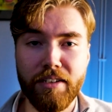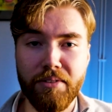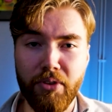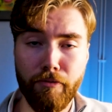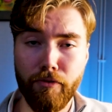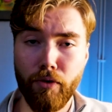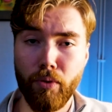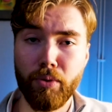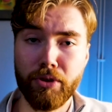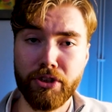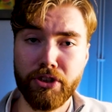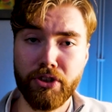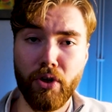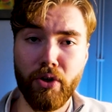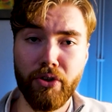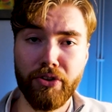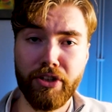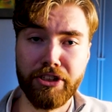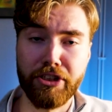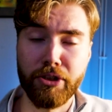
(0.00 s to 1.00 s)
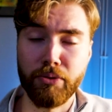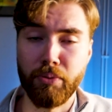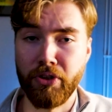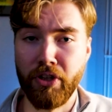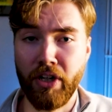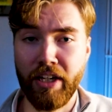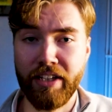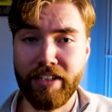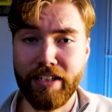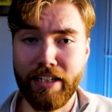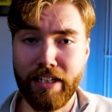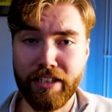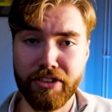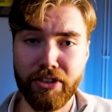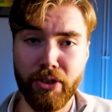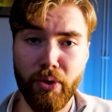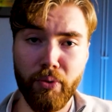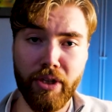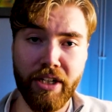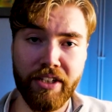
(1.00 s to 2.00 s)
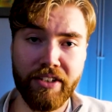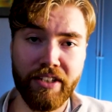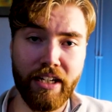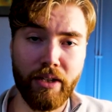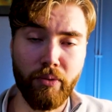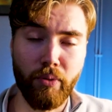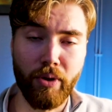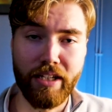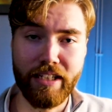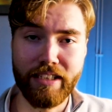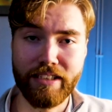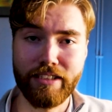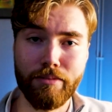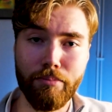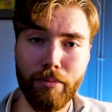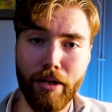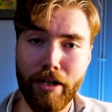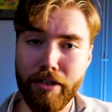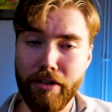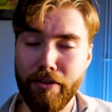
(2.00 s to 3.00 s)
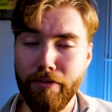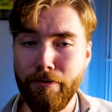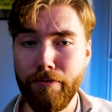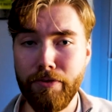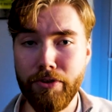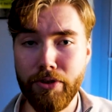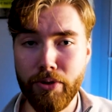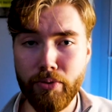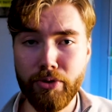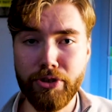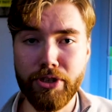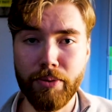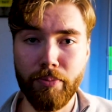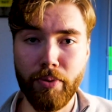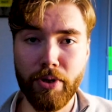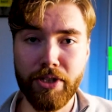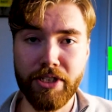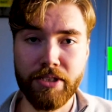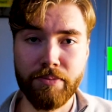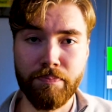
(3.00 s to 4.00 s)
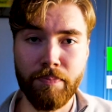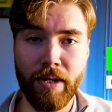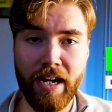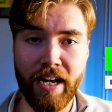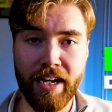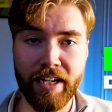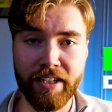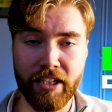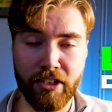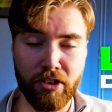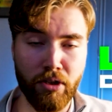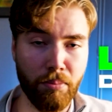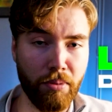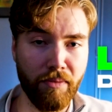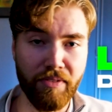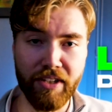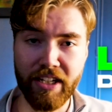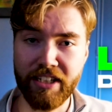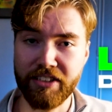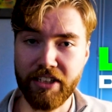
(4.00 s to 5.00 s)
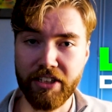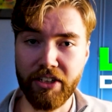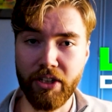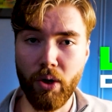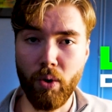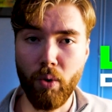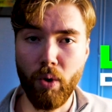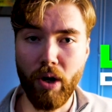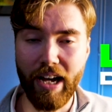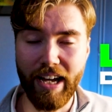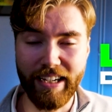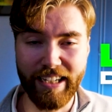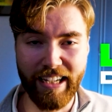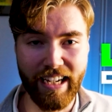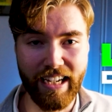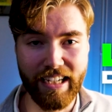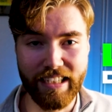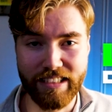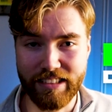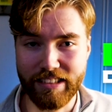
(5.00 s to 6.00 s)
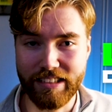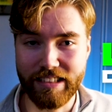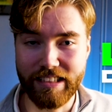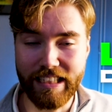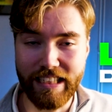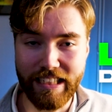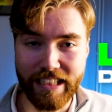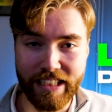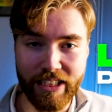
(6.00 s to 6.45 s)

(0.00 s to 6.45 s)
And before we start, I just wanted to let you guys know that I released my Fusion Presets pack a couple of days ago, and it has